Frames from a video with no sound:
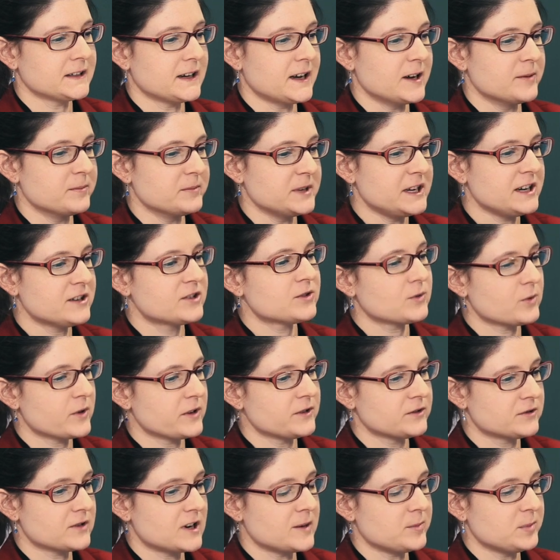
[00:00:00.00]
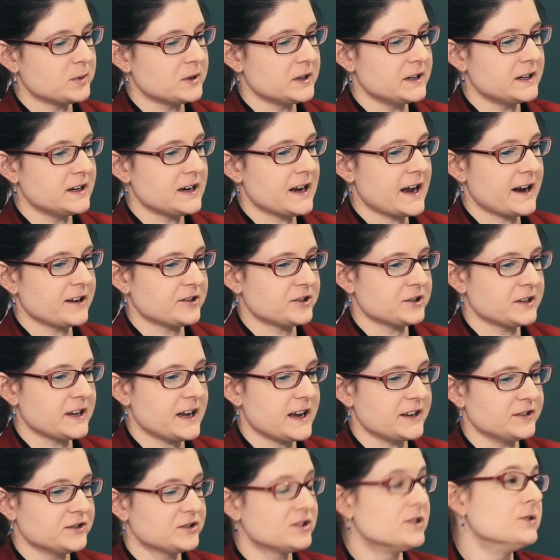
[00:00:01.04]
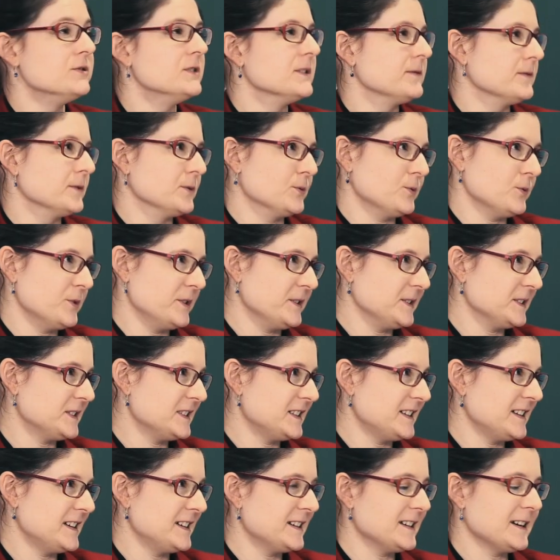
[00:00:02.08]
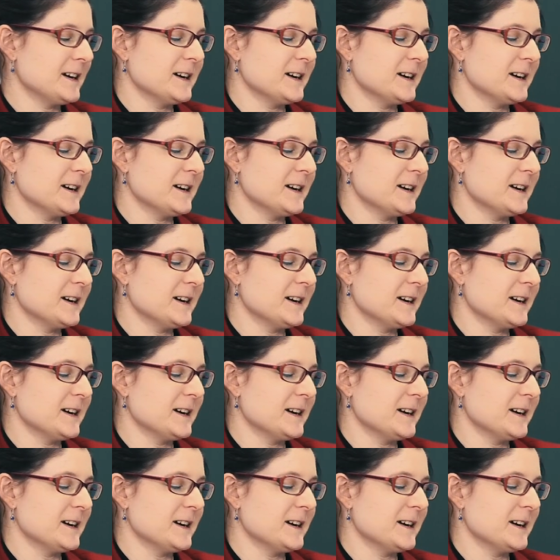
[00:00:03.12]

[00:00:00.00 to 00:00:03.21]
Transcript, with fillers: Um, each oil droplet actually has two different oils in it.